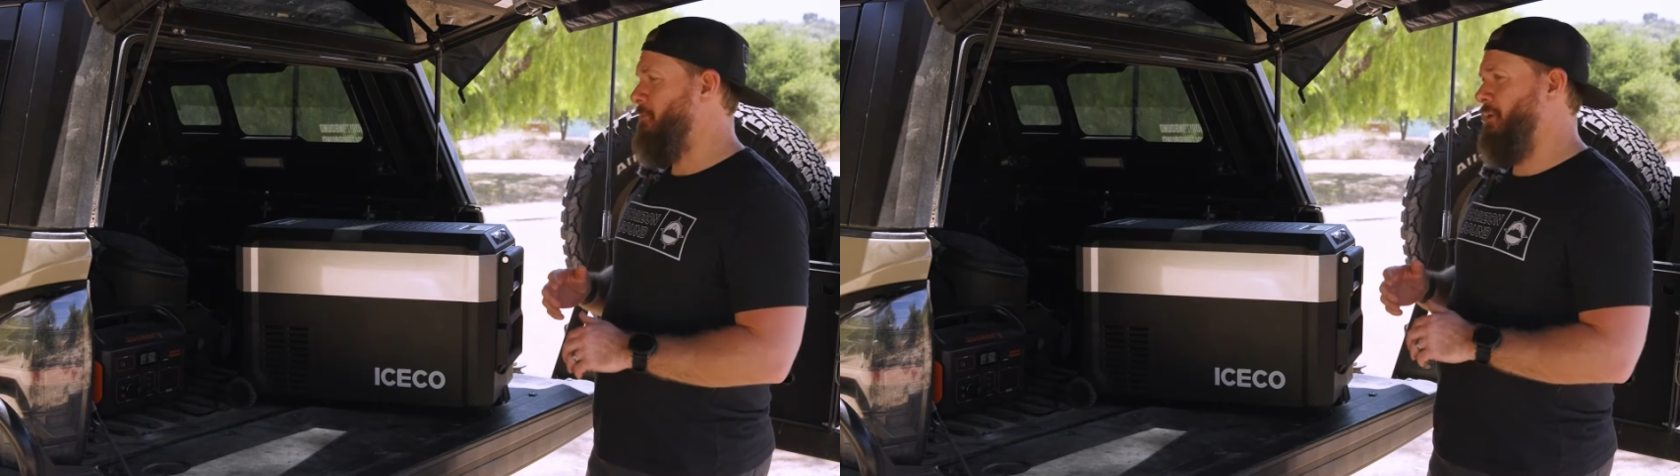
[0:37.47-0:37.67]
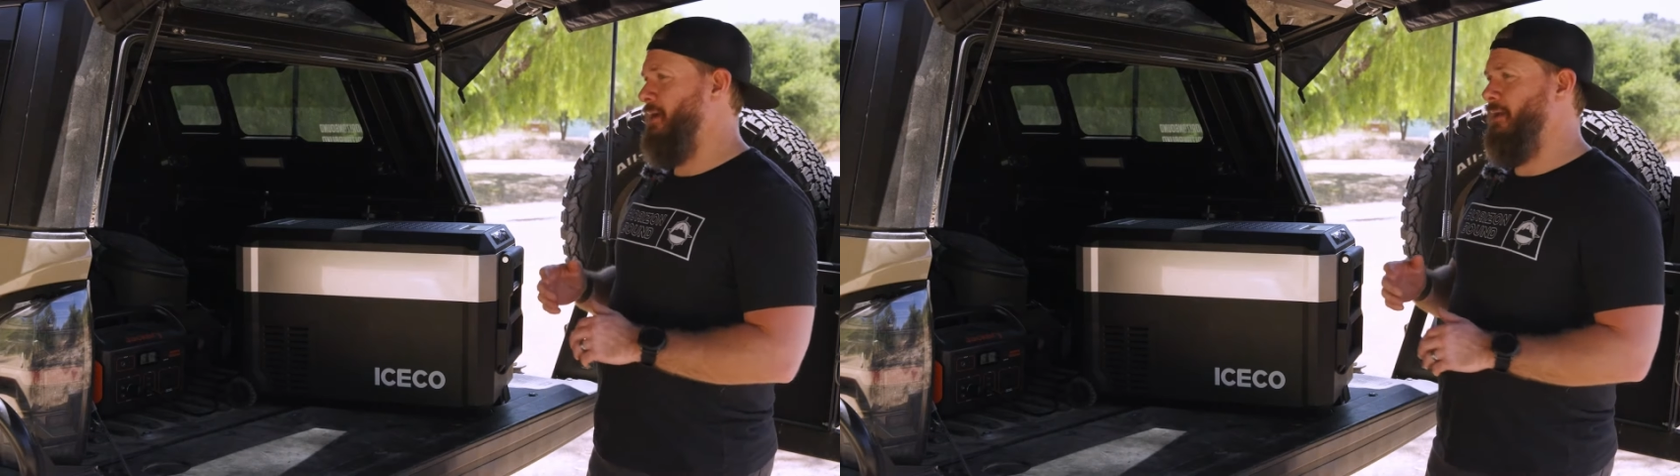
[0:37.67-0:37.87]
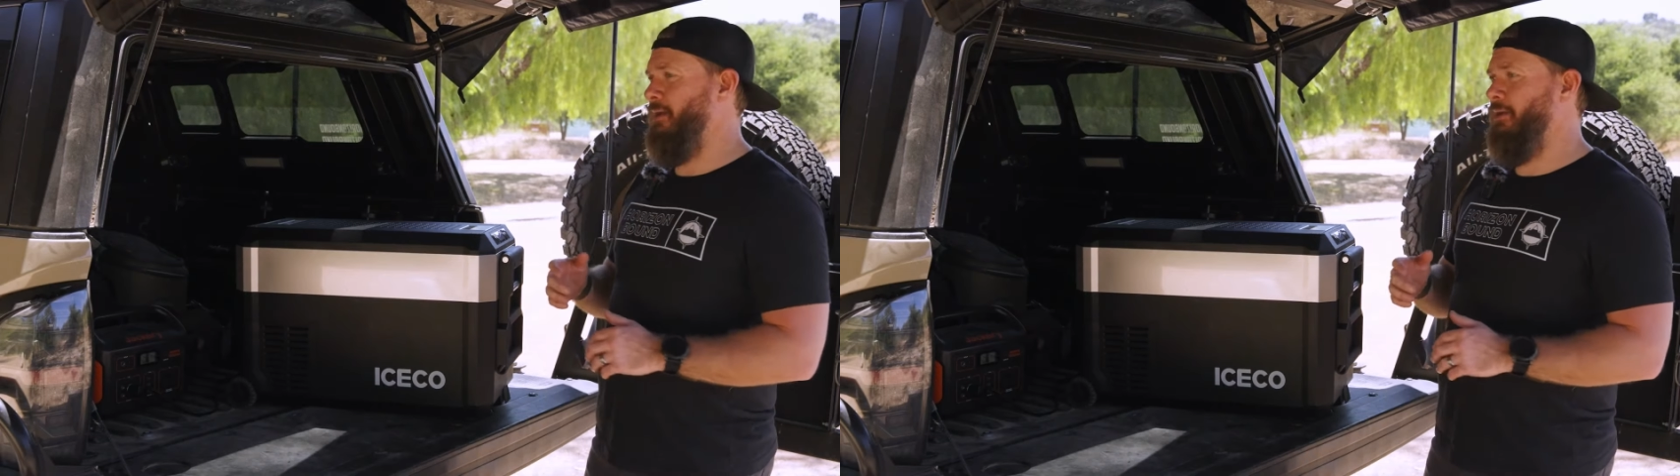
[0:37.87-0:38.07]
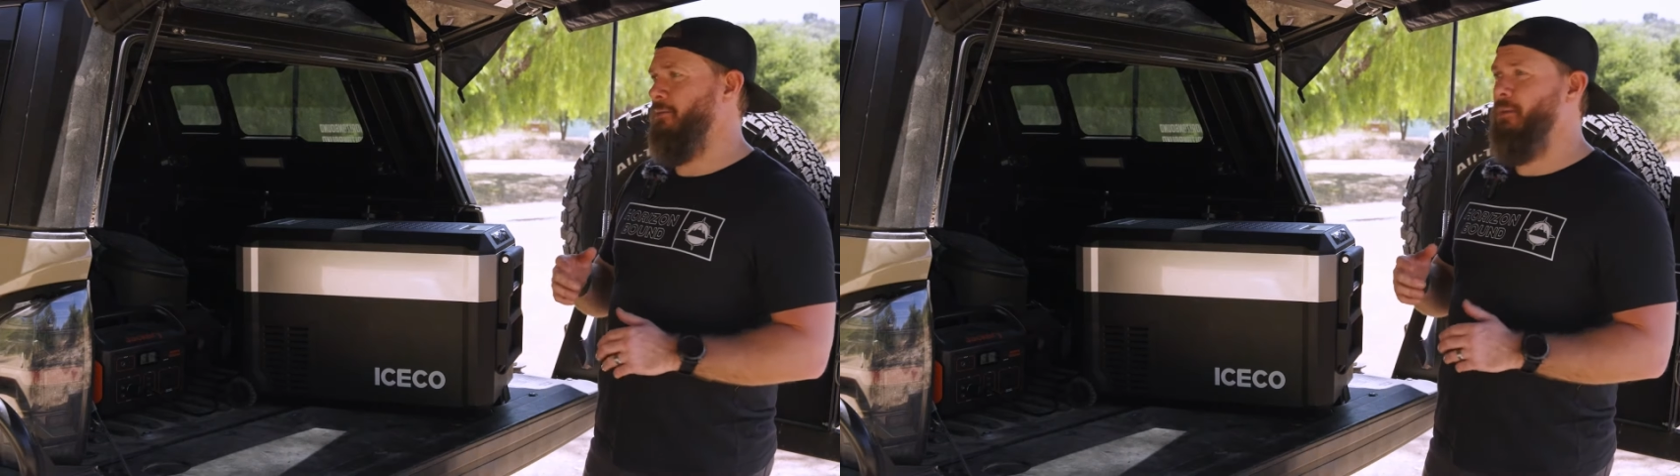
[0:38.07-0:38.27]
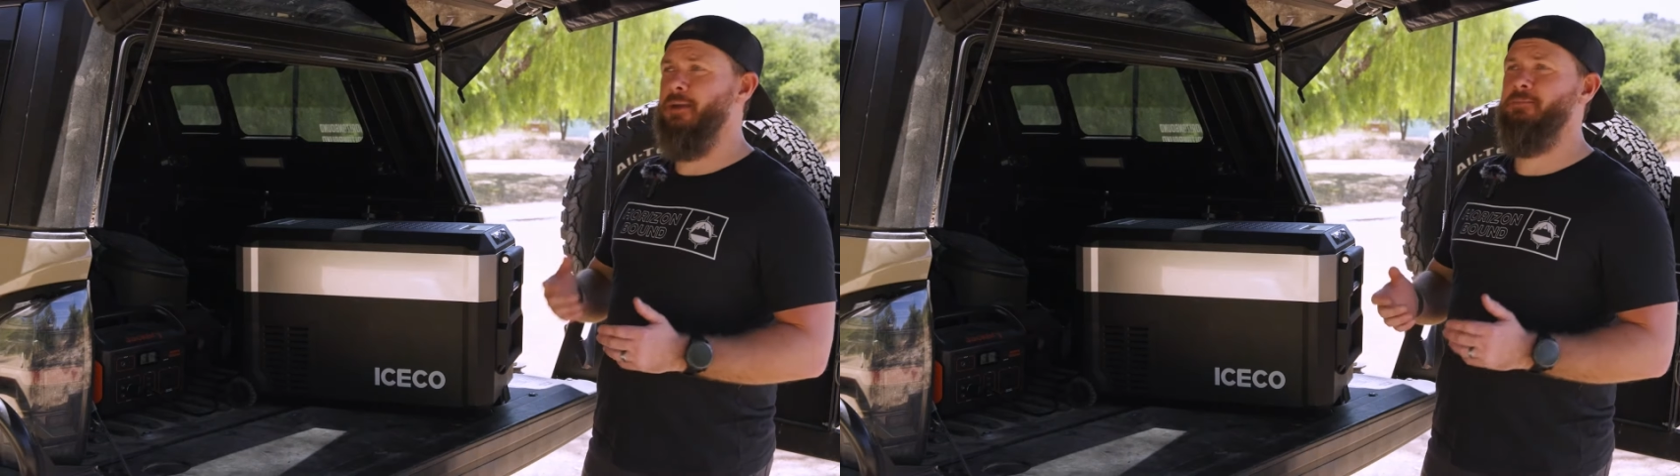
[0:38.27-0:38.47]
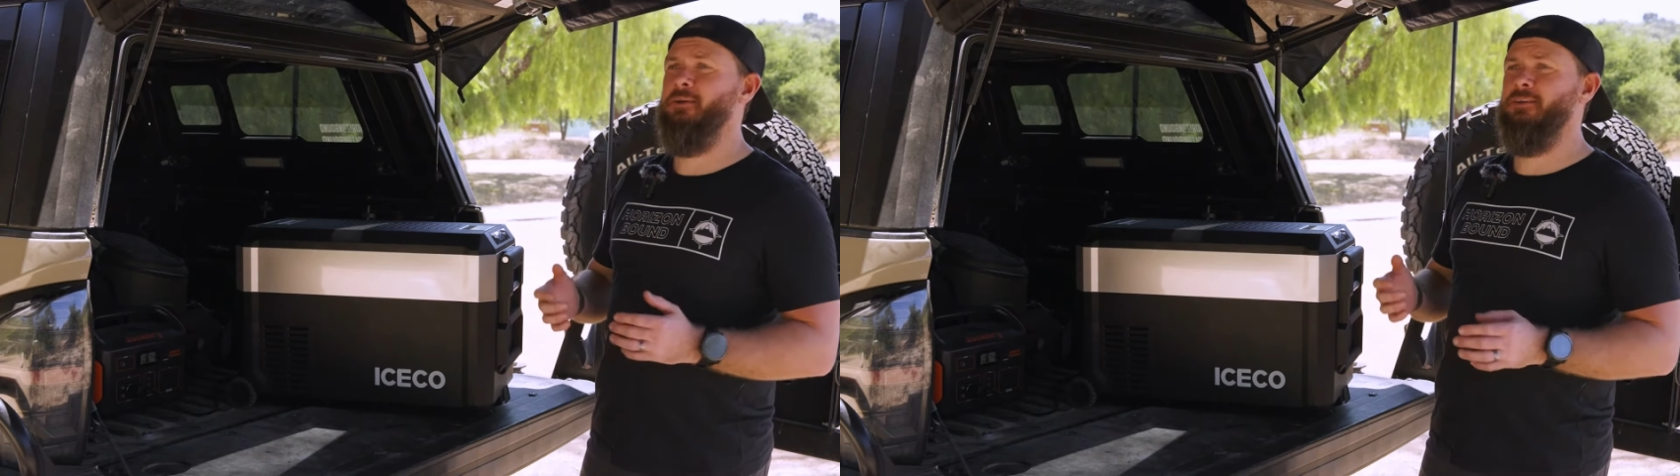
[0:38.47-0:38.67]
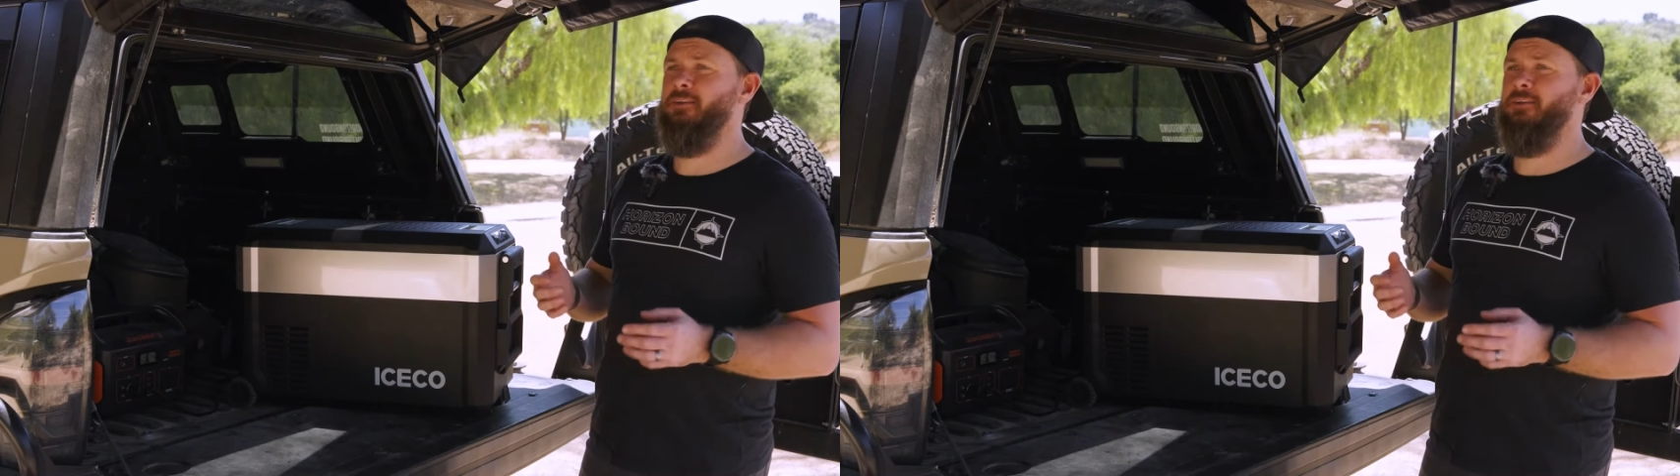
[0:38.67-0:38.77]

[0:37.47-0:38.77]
but in my opinion,